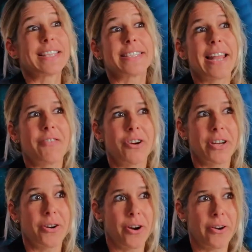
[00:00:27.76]
that's never
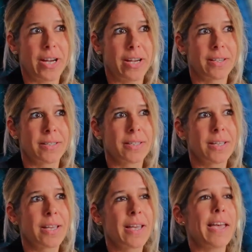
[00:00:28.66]
in a hurry.
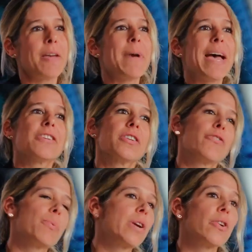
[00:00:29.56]
Imagine
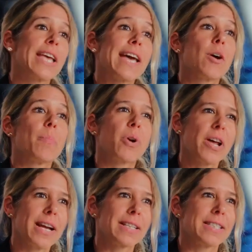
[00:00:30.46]
if we could get our
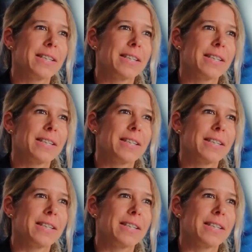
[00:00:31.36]
products